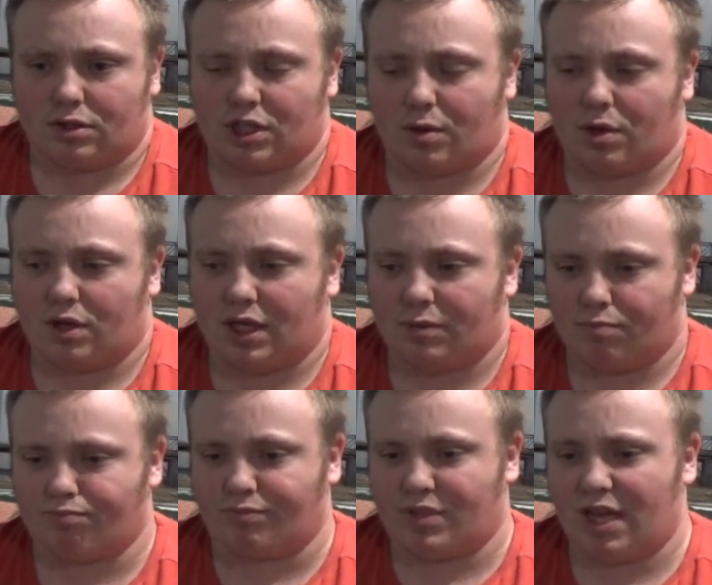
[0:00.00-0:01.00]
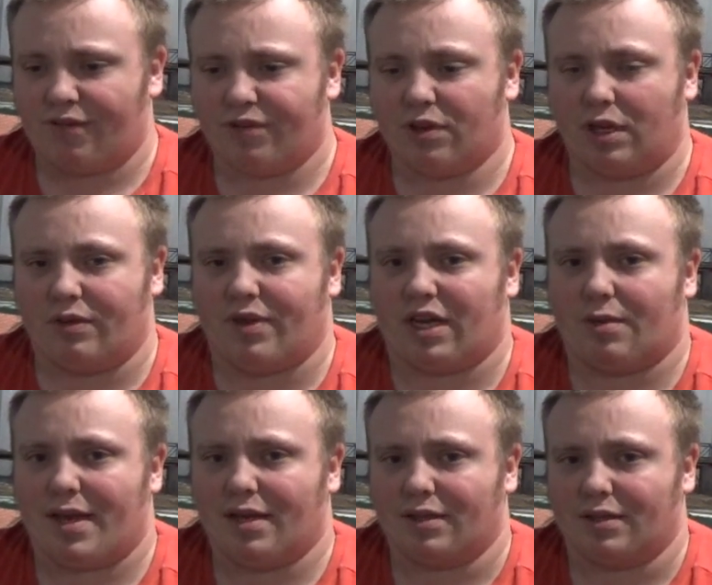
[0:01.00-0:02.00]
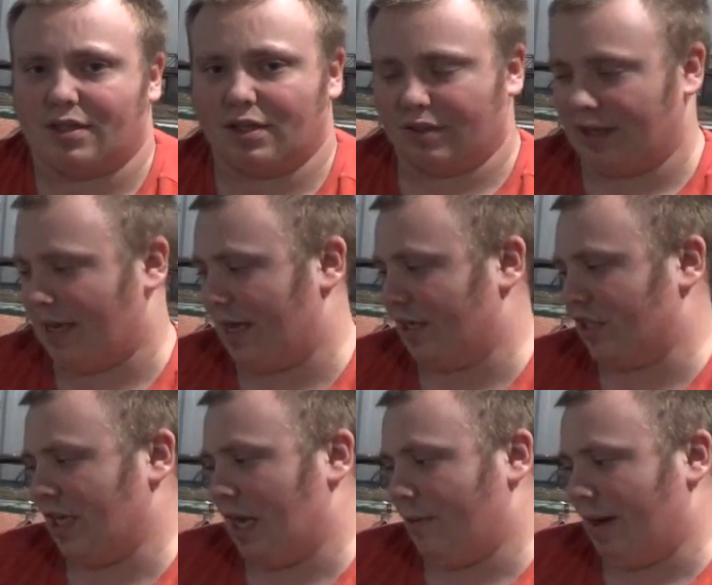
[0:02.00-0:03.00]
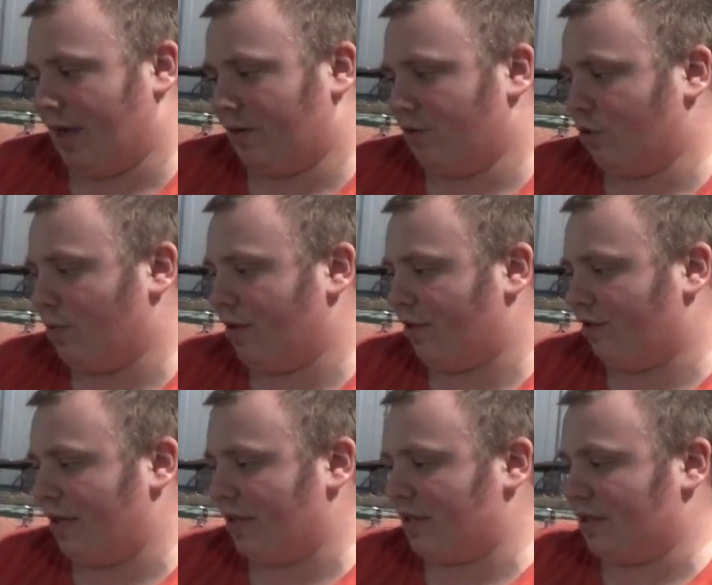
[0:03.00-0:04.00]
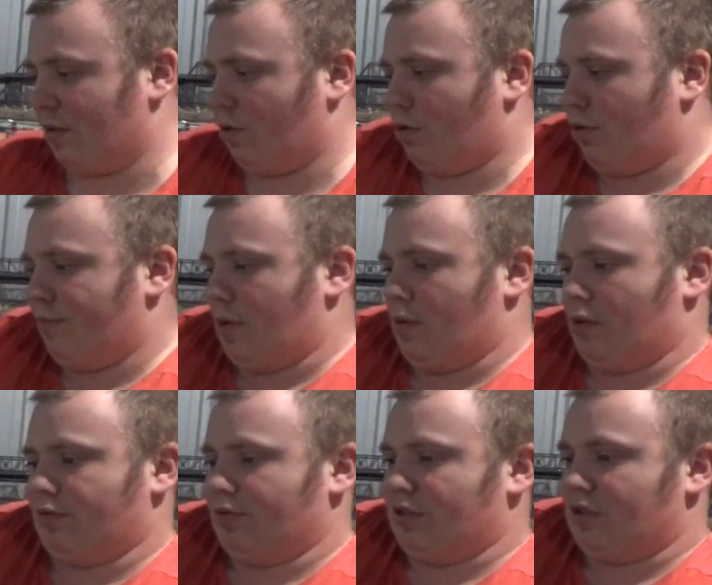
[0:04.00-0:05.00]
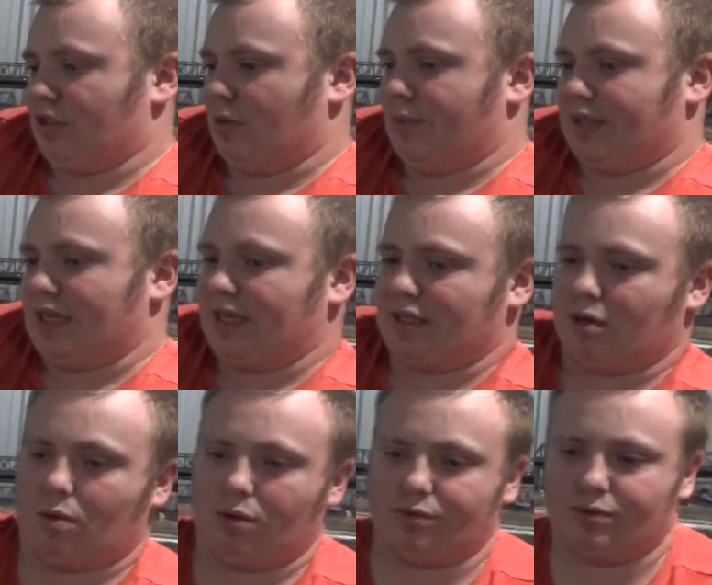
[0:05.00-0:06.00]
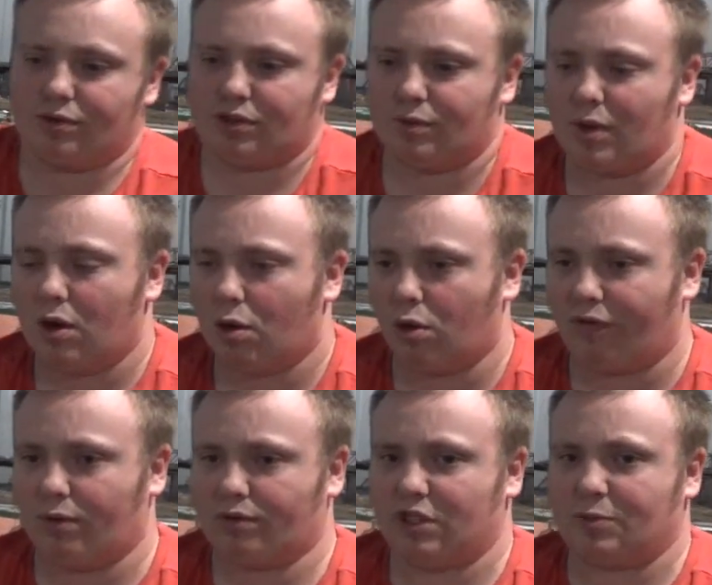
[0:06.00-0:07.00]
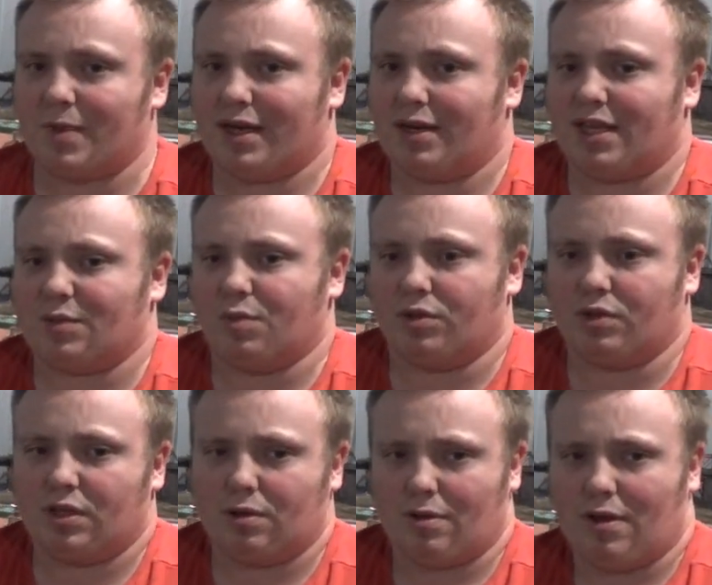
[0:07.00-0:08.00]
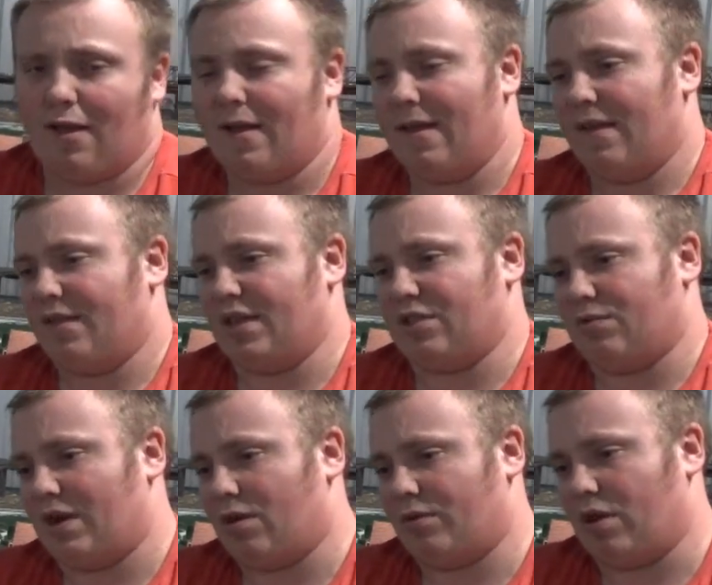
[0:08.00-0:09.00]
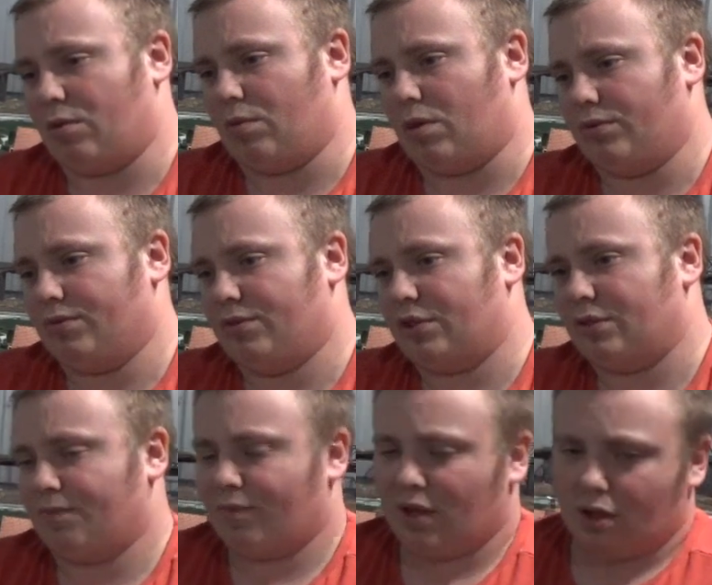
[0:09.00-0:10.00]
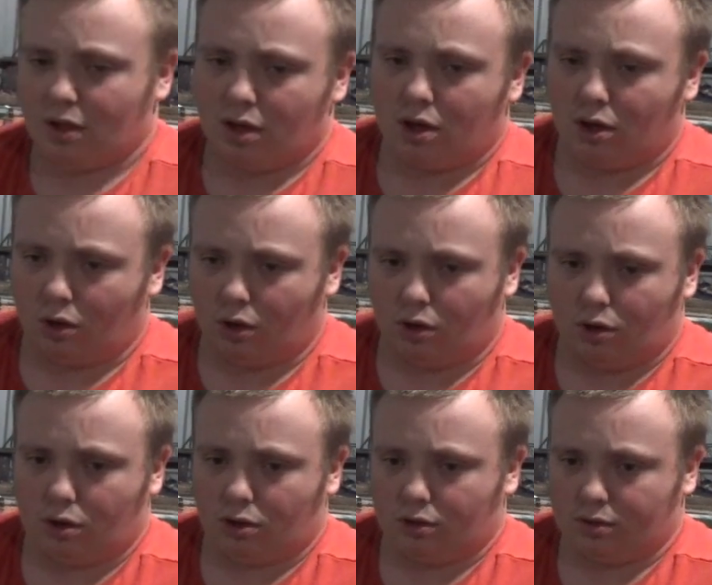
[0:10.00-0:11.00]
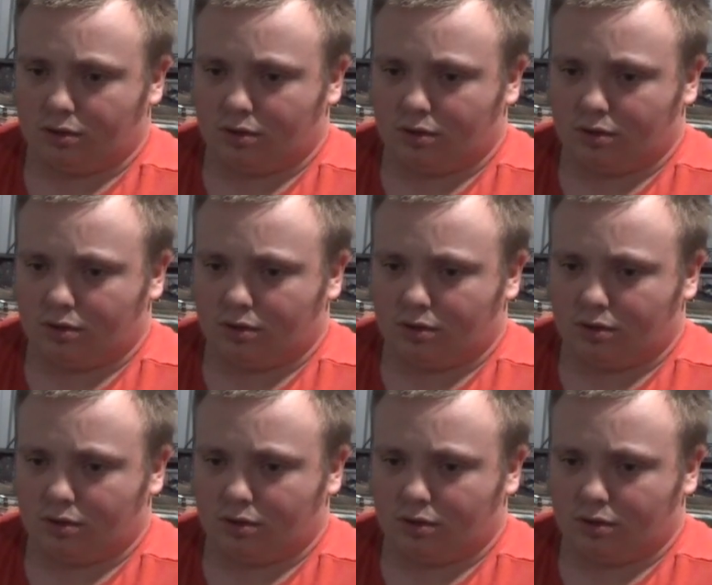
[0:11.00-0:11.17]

So I definitely recommend the HAA wagons, whether it's the Hornby ones, the Super Detail ones, or if you want to spend less money, there's the Railroad ones, or